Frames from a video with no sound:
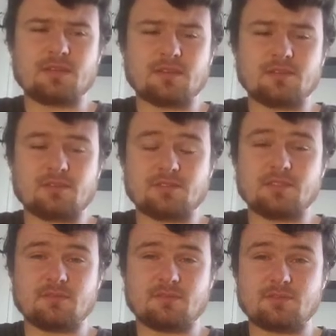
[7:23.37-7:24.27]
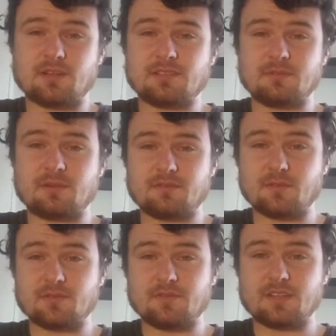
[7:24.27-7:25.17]
Like I was eating crazy amount of
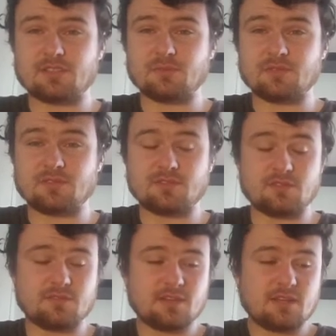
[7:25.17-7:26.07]
fruits and vegetables and stuff,